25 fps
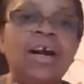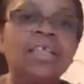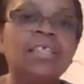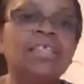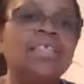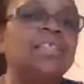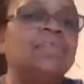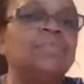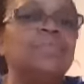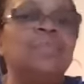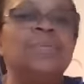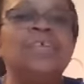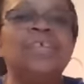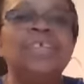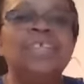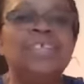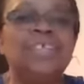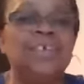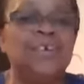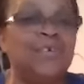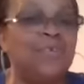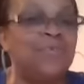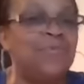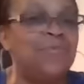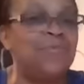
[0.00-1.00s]
just put a
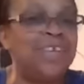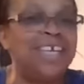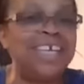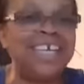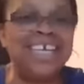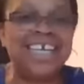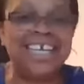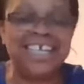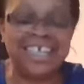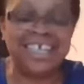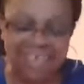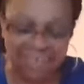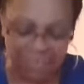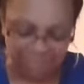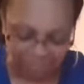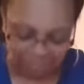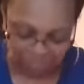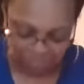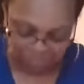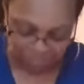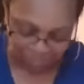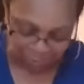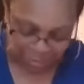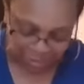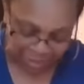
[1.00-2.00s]
little V in it.
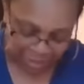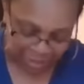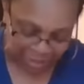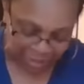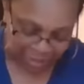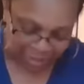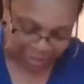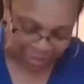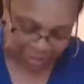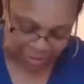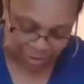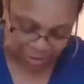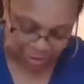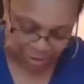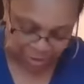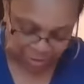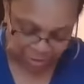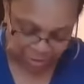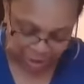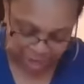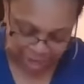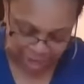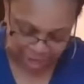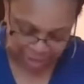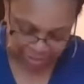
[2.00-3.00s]
So
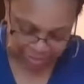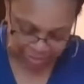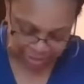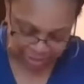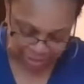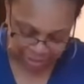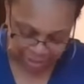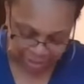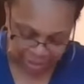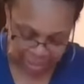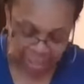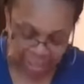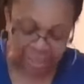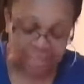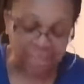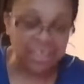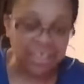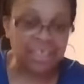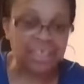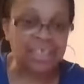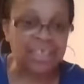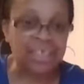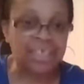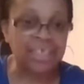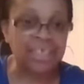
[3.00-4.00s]
I'm just
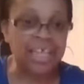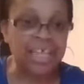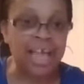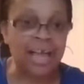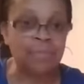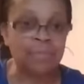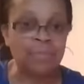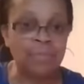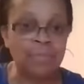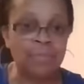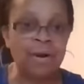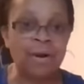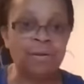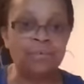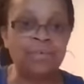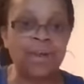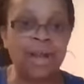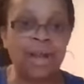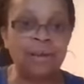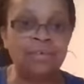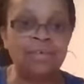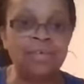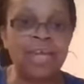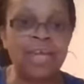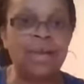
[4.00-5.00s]
cutting that
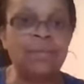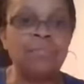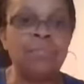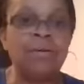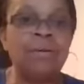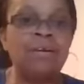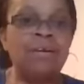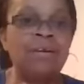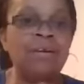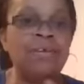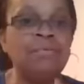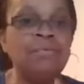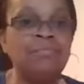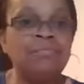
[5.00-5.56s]
around that part.